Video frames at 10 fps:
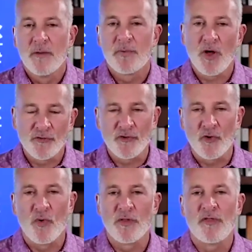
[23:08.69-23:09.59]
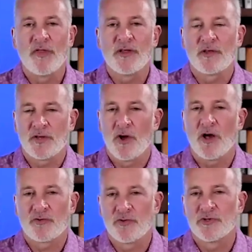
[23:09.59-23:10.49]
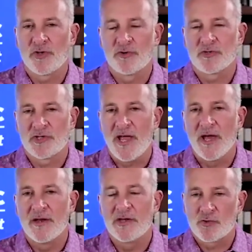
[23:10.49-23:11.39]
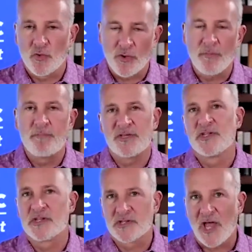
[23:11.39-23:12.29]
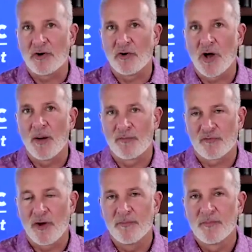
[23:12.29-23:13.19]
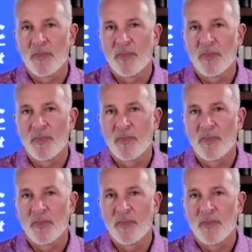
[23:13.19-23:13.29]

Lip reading: But also, one of the things that the Austrians understand is where the business cycle comes from,